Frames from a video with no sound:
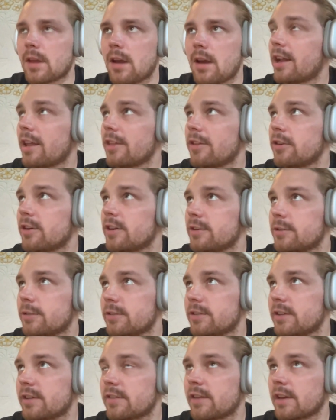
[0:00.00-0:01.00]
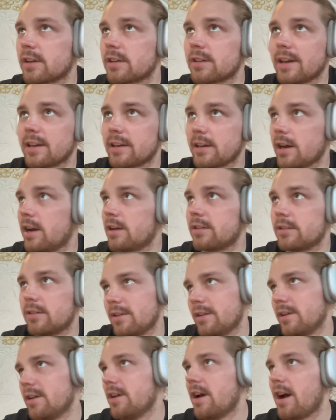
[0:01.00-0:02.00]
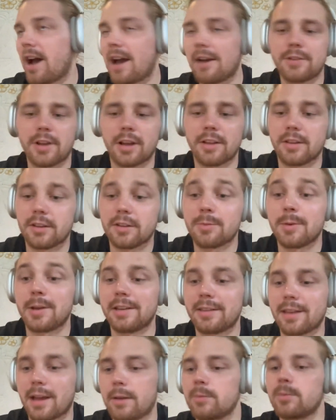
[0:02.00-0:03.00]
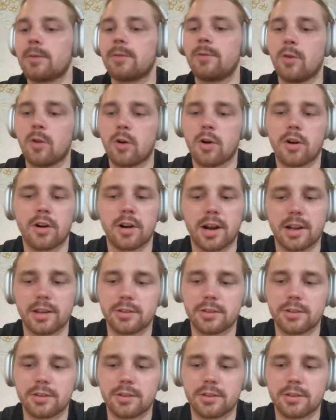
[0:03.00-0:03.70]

Another interesting thing, like, I've done this many times before.